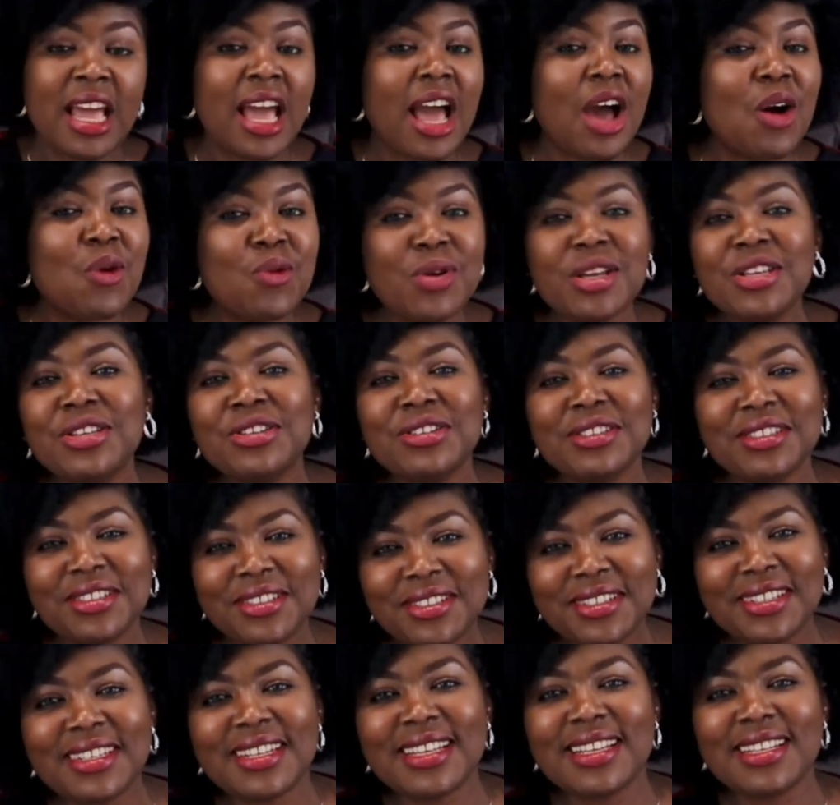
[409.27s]
And when you
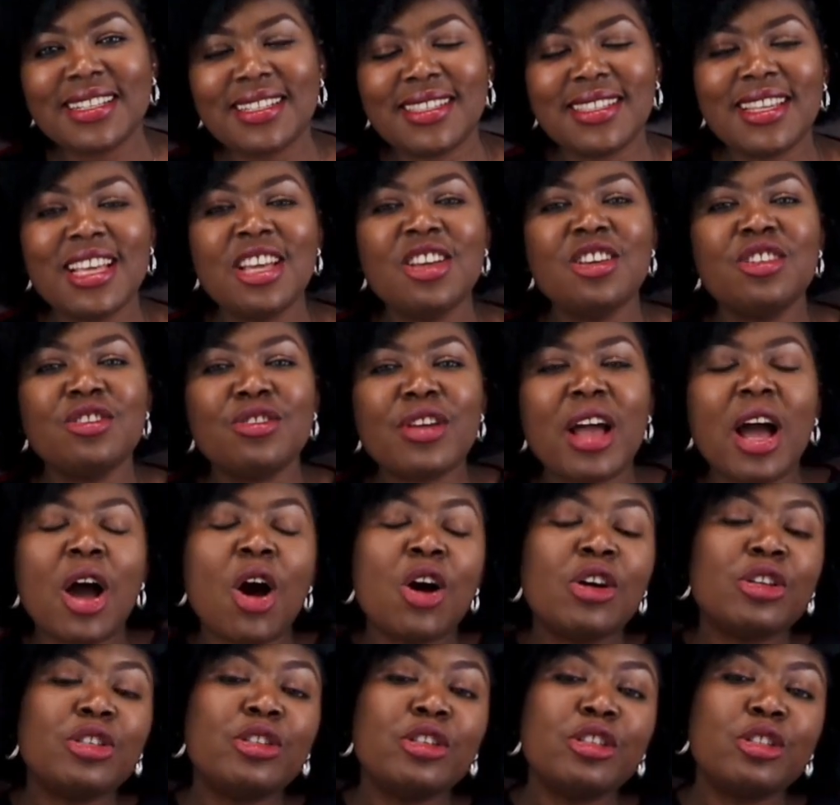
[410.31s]
do this, you are
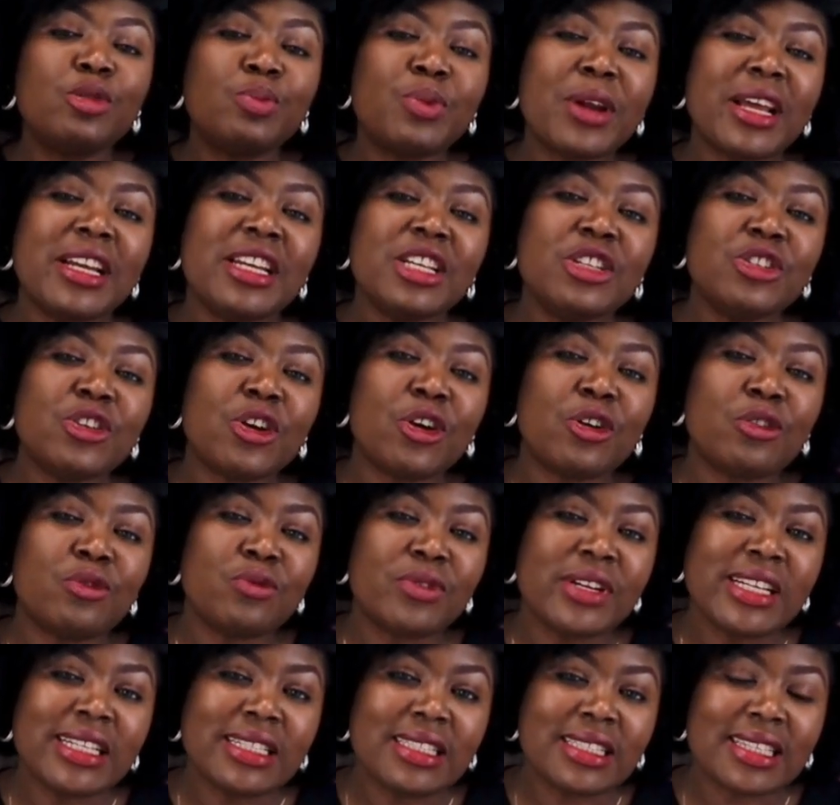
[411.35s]
also spreading your
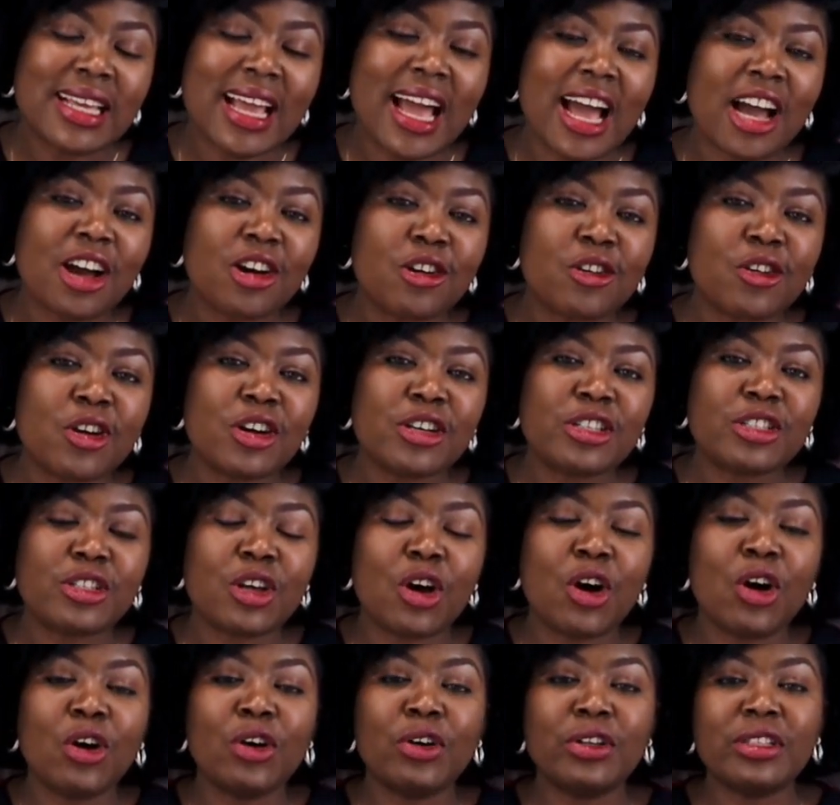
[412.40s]
risk across
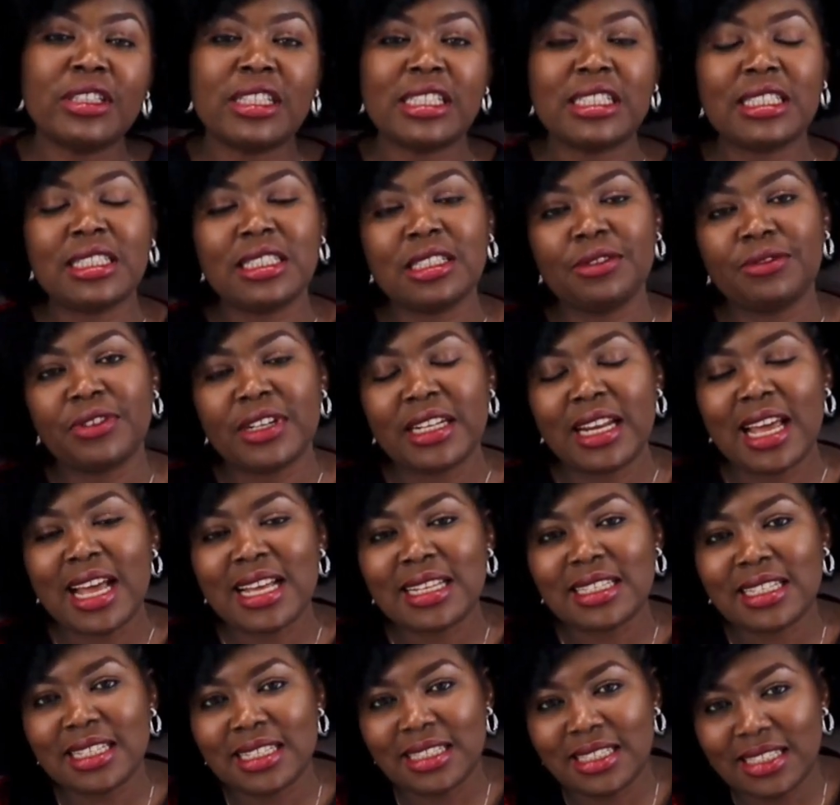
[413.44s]
all these different asset